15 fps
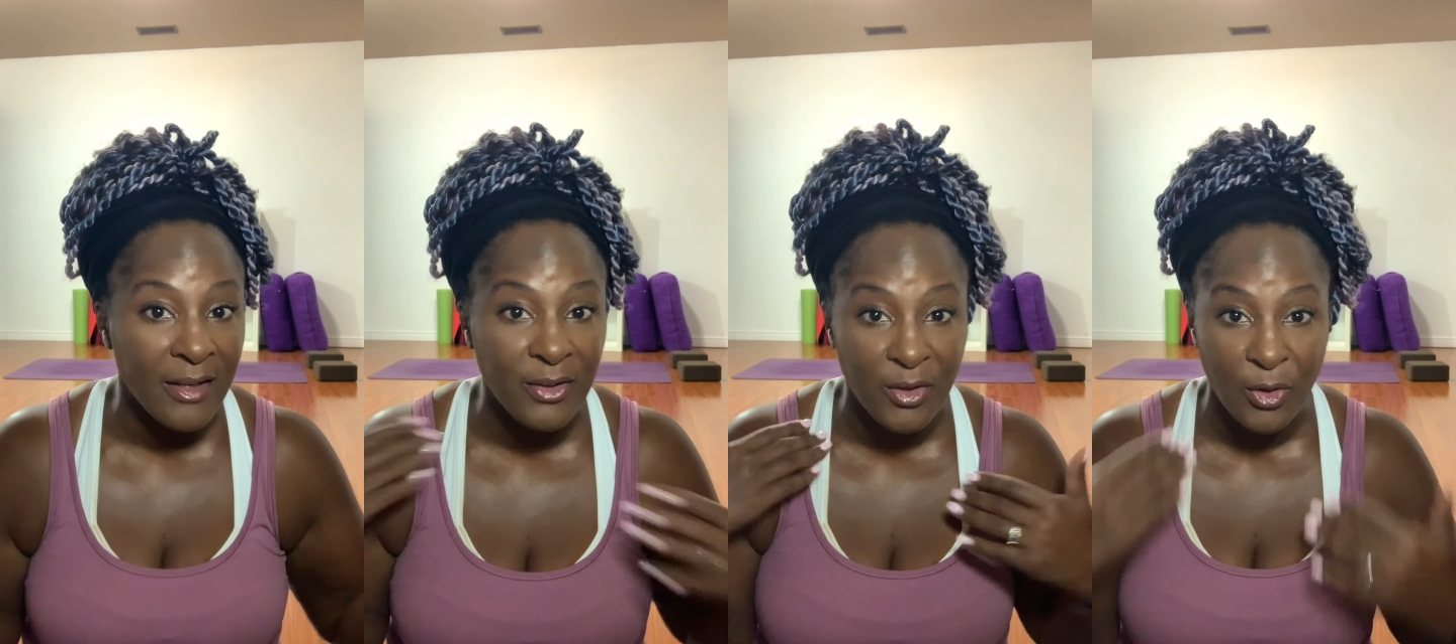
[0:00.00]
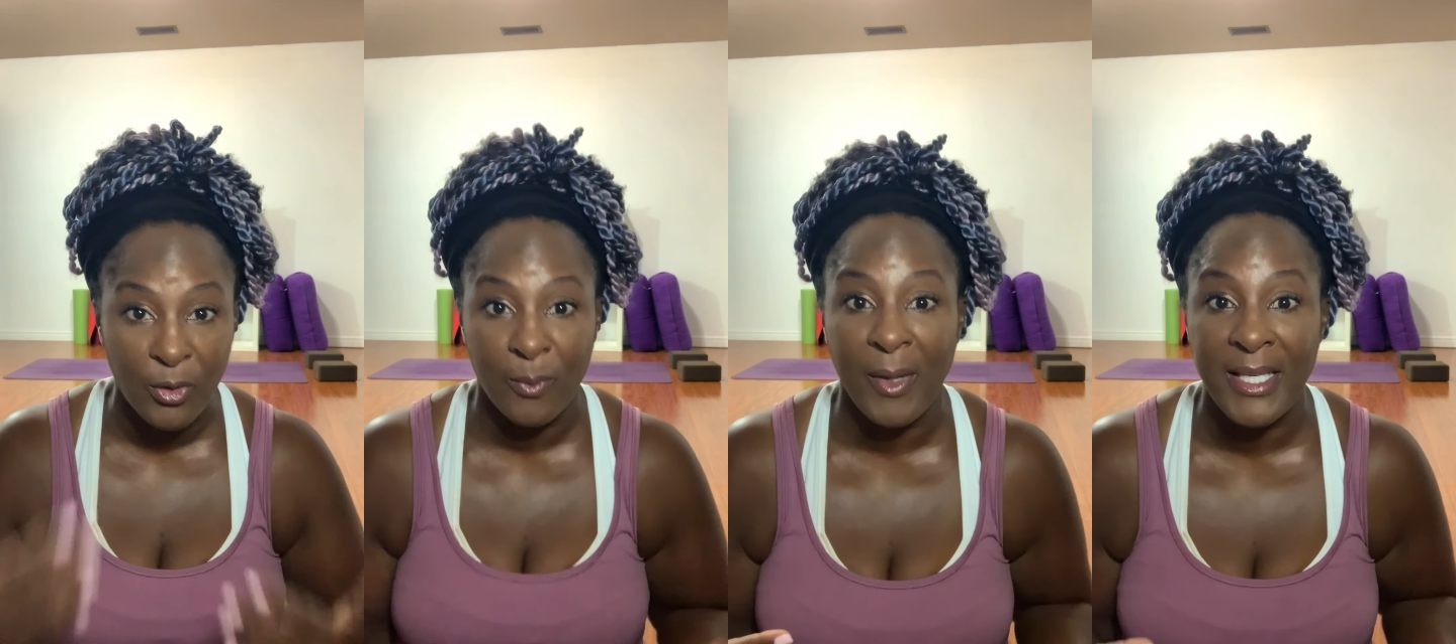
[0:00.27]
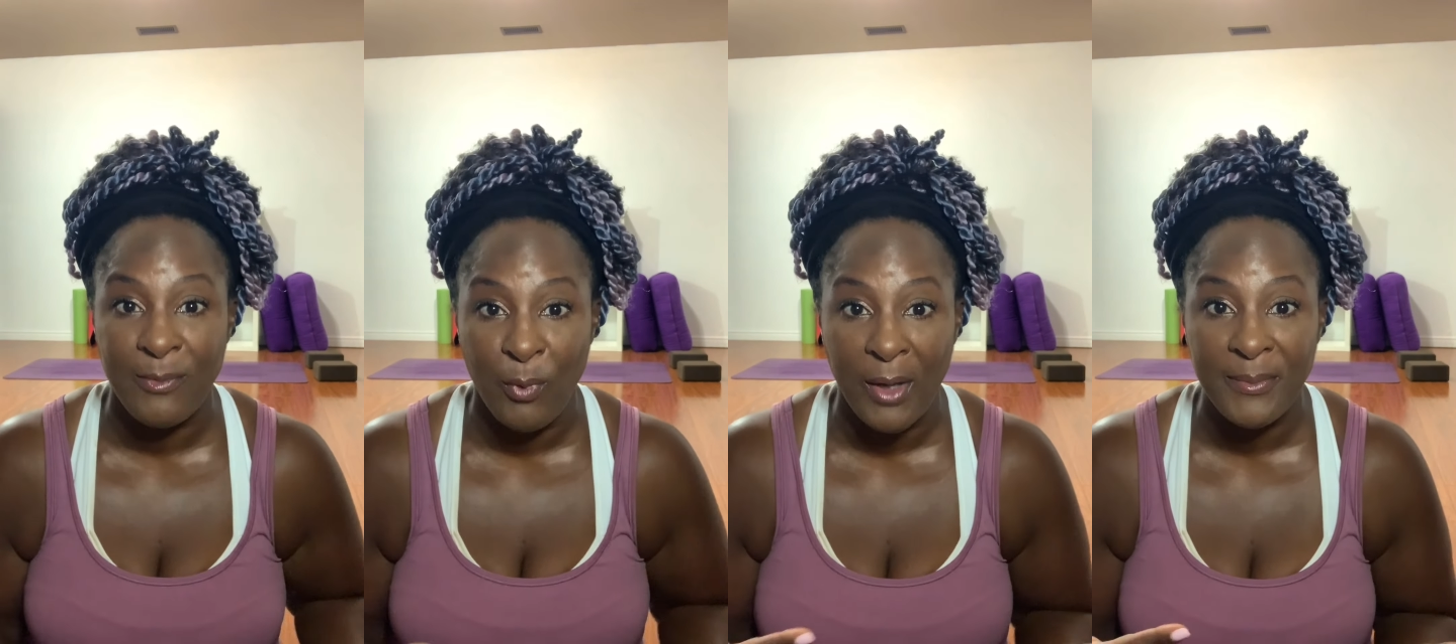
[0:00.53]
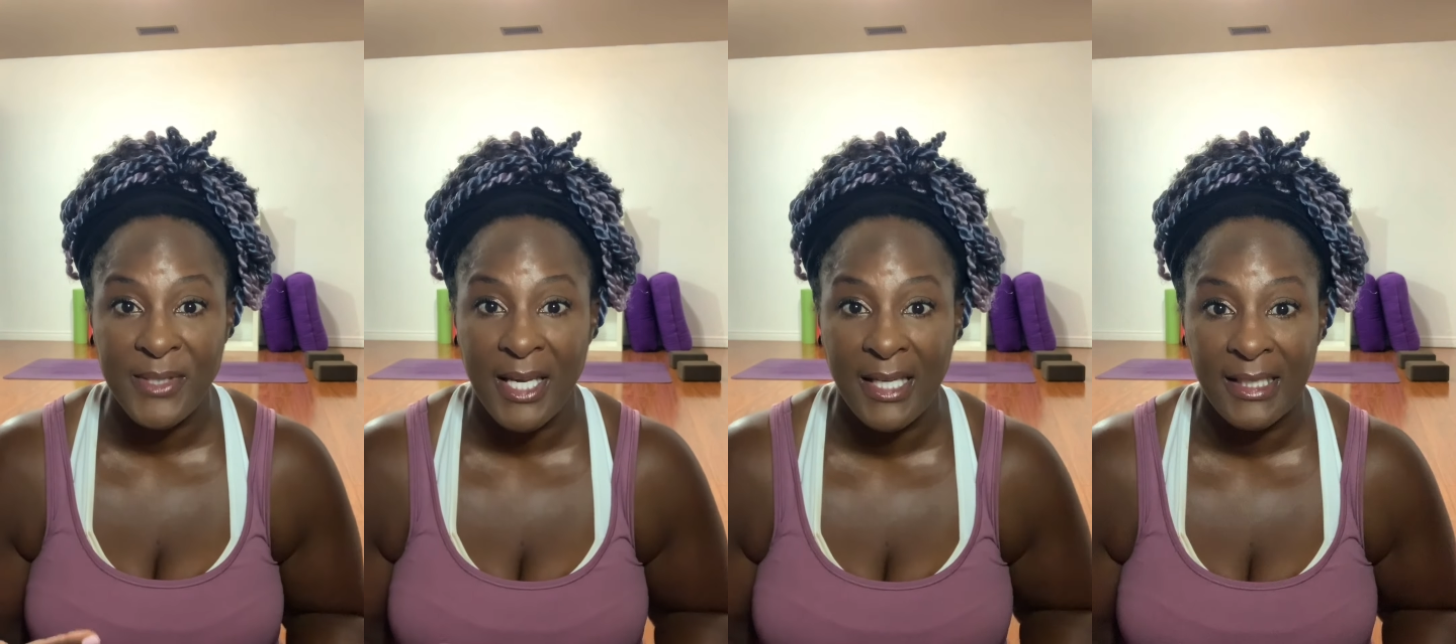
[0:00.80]
You can go to my
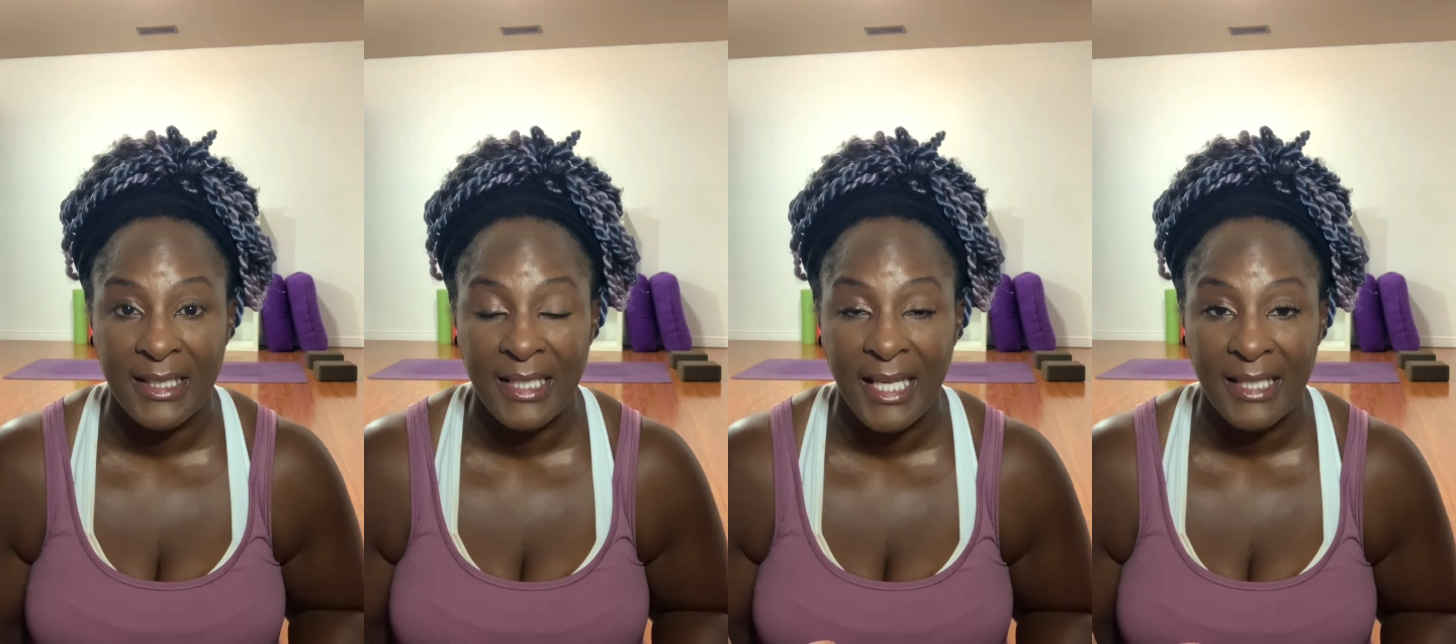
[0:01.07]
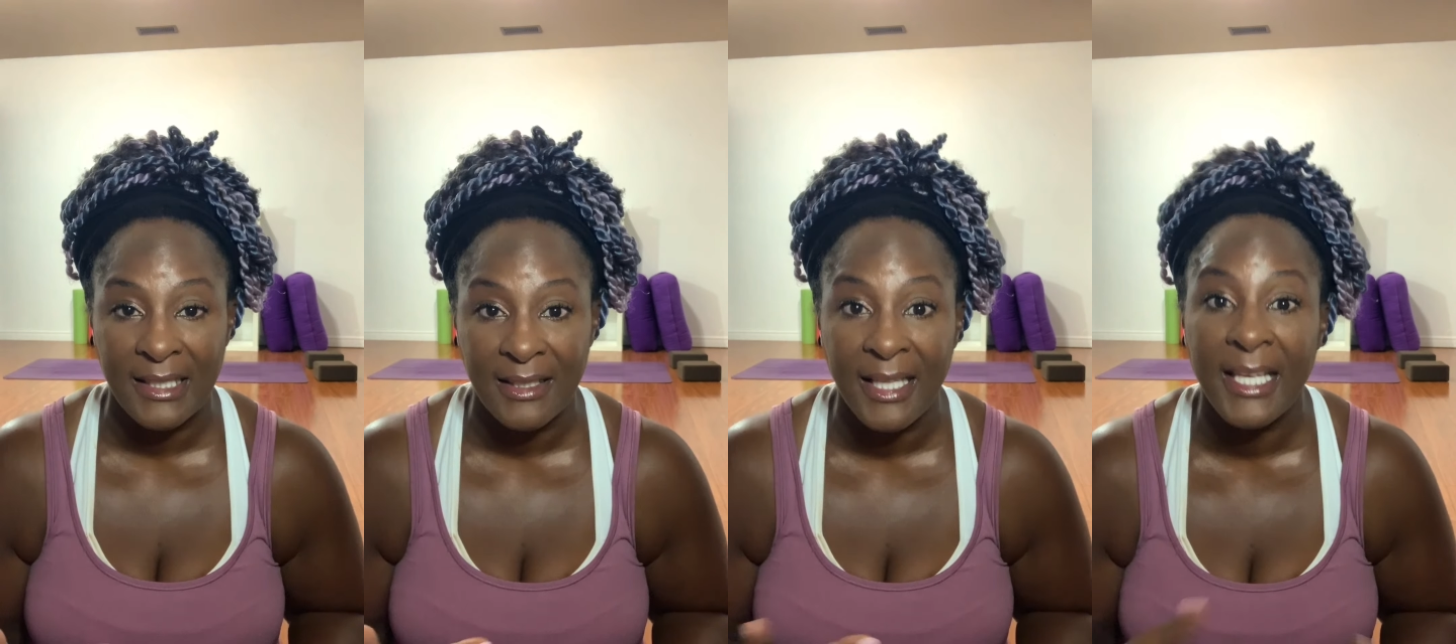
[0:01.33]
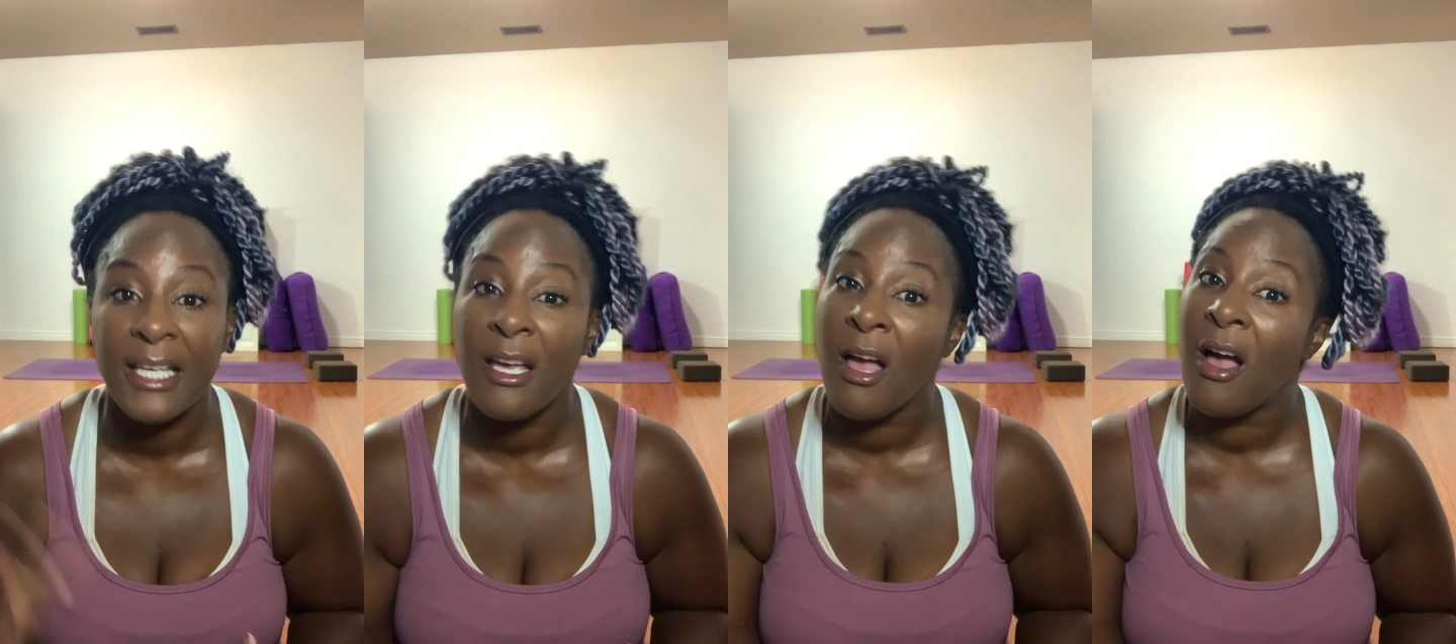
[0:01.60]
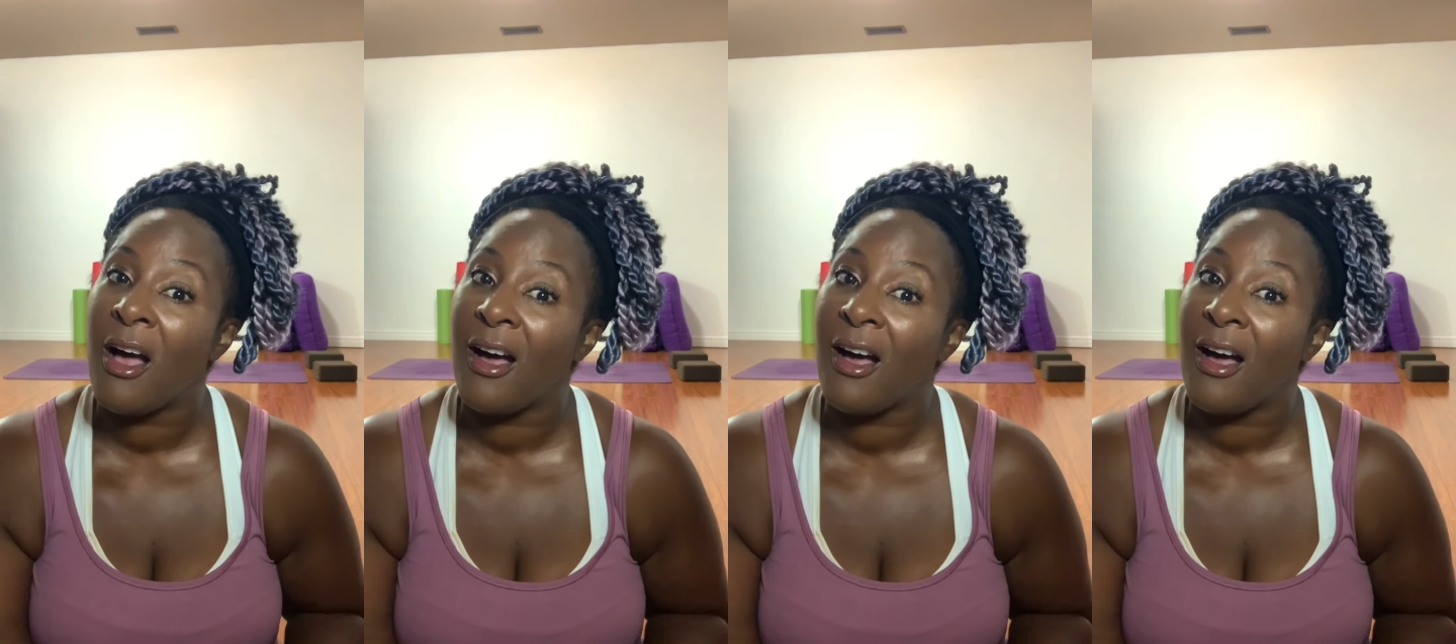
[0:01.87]
website and get a link.